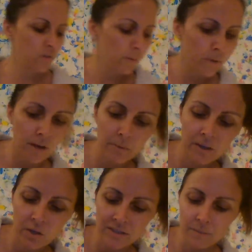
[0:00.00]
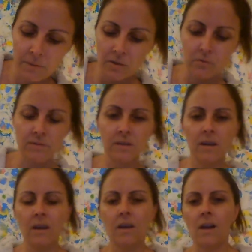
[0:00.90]
So we'd probably cook some of those.
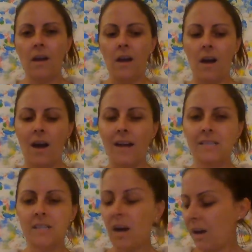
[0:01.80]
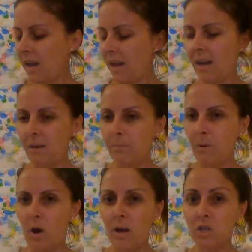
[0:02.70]
I saw a
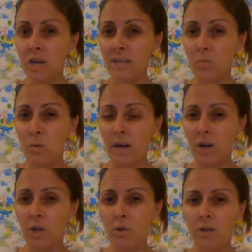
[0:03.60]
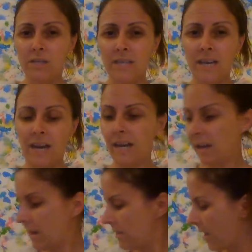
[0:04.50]
project where you could take
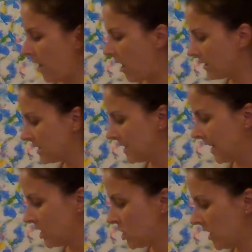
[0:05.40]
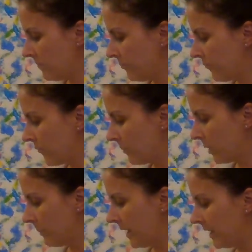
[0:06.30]
the oxidation from
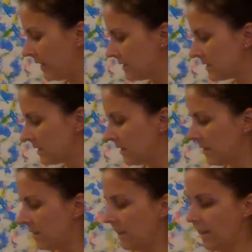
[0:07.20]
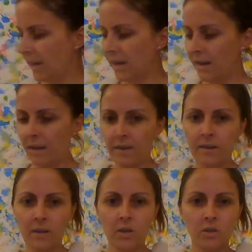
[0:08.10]
your pennies and
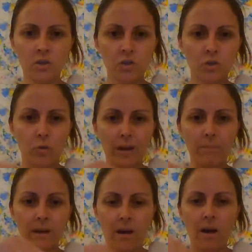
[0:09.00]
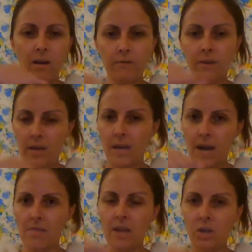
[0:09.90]
scrape it off,
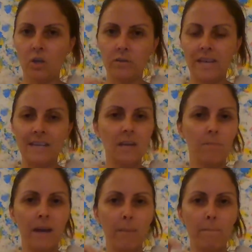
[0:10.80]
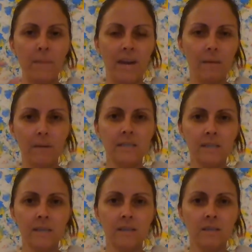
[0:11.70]
and then use that to make
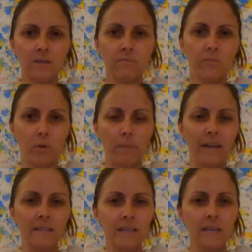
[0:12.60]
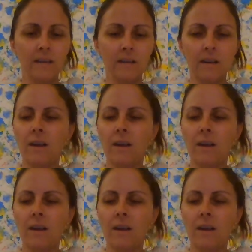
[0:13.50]
pigment for painting.